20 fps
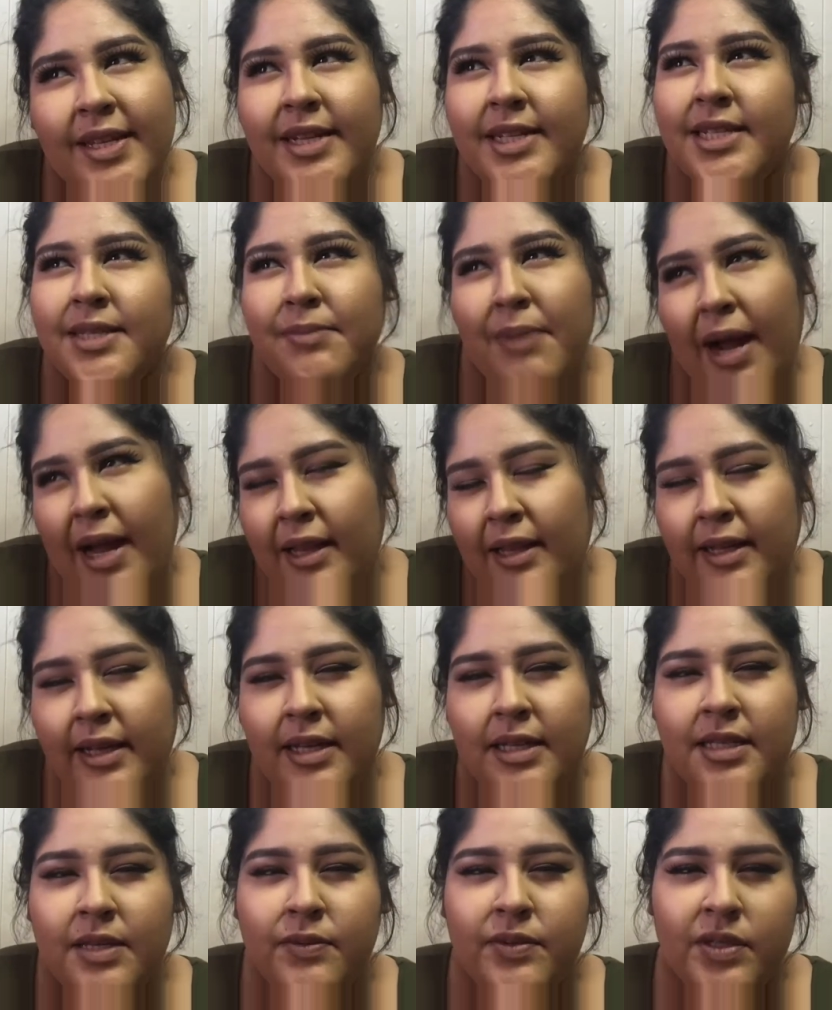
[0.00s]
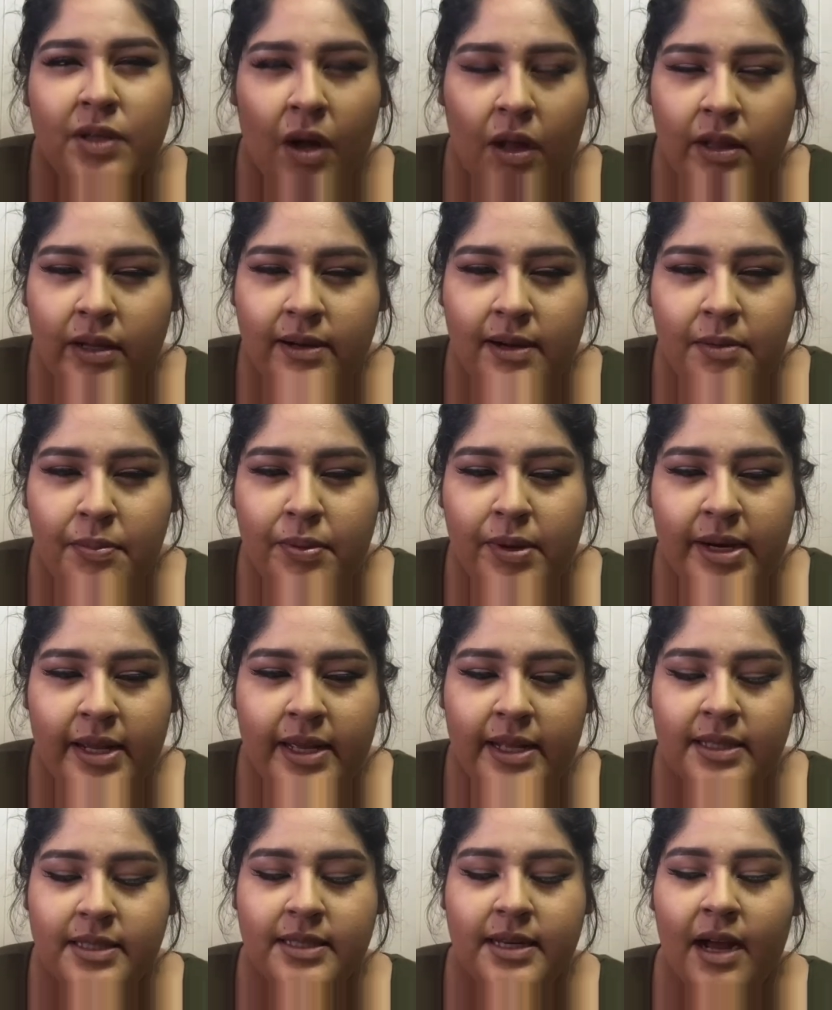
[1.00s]
like smiling because he was calling her
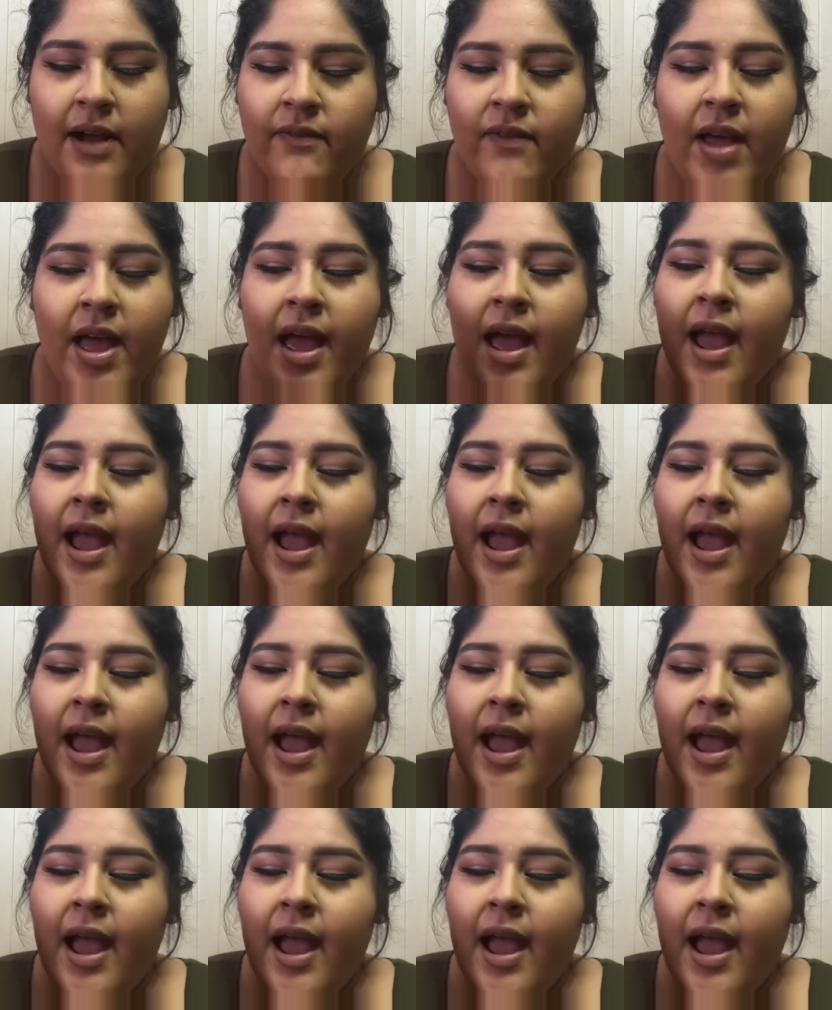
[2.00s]
pretty and stuff,